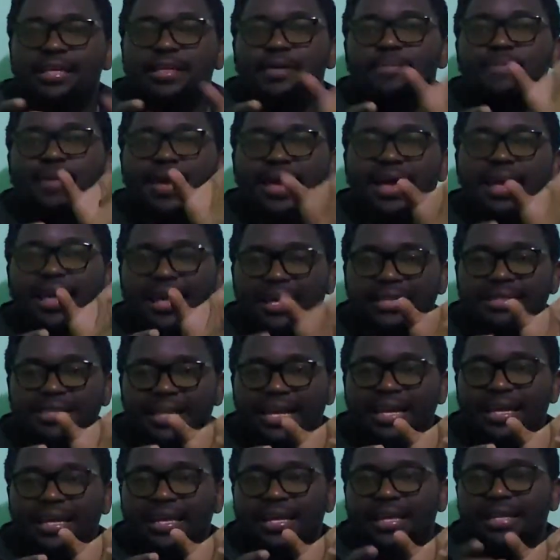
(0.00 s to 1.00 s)

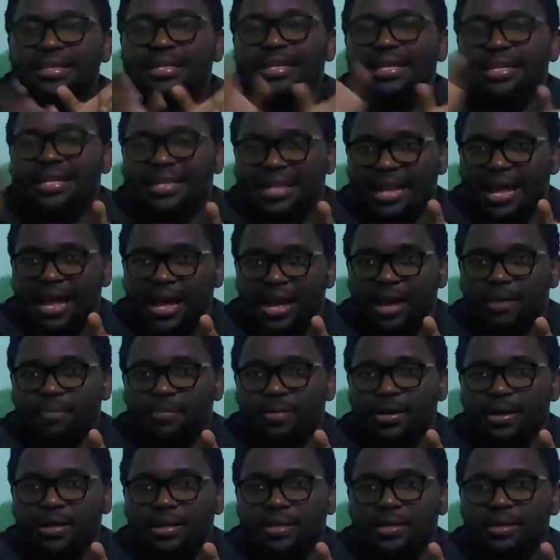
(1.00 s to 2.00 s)
Bete
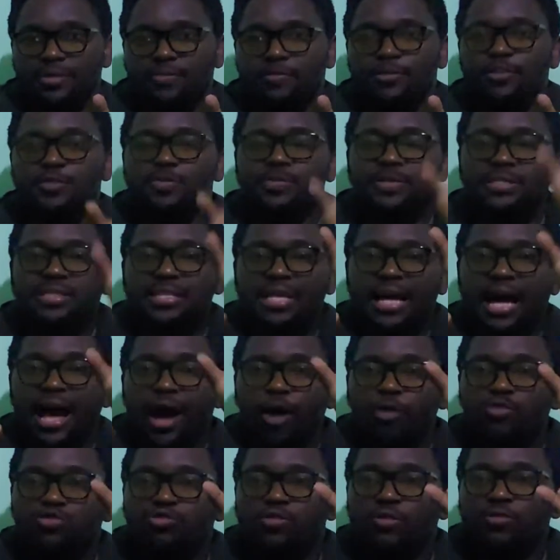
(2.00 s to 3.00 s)
lehlama, which means the
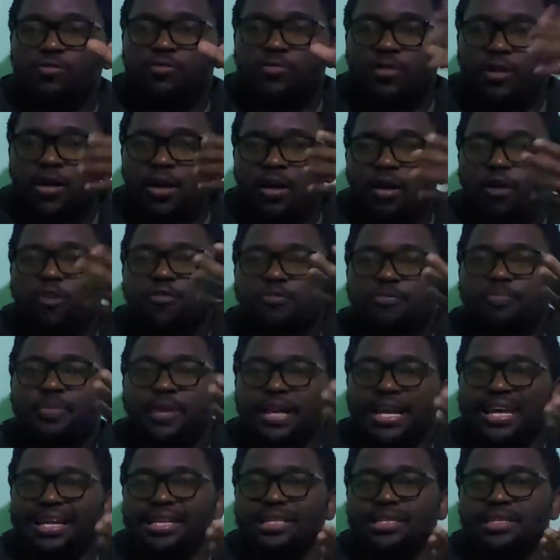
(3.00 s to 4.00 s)
house of
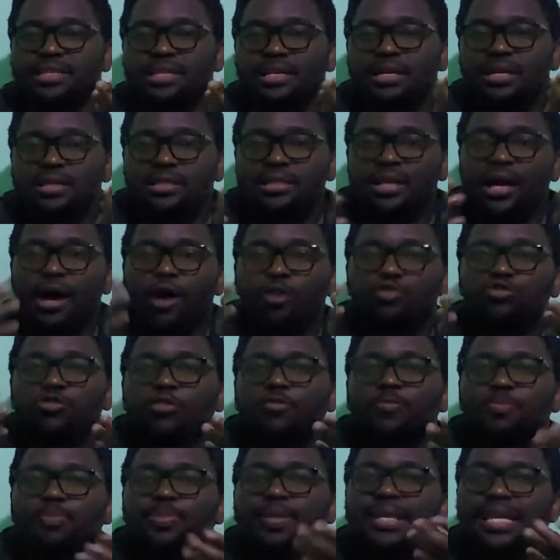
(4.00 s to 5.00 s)
bread, the house
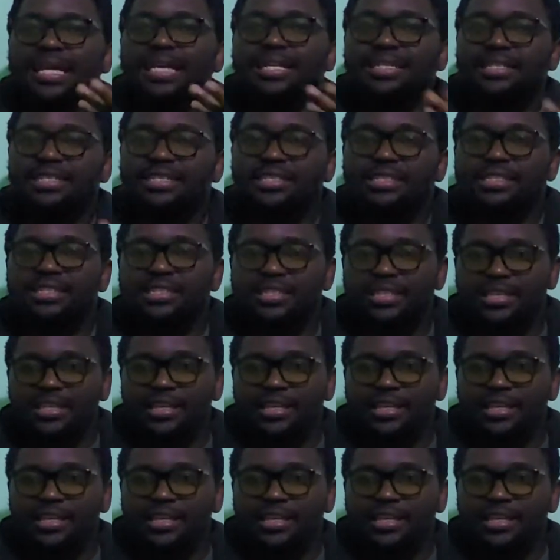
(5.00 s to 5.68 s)
of plenty.